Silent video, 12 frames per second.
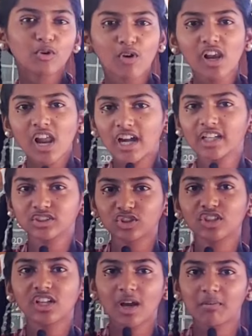all
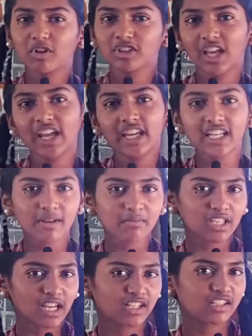understood about the idioms
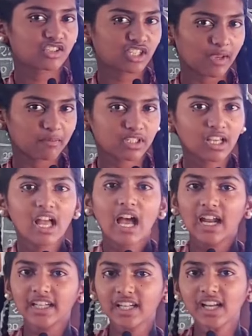and its types.
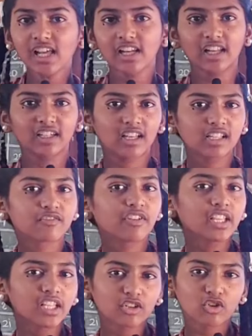Until and unless
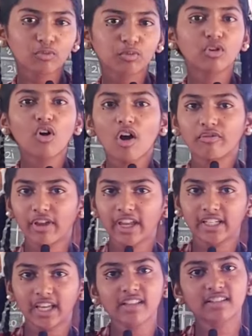we the group 2 of
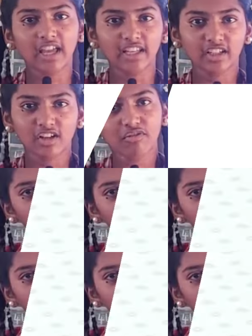8A signing off.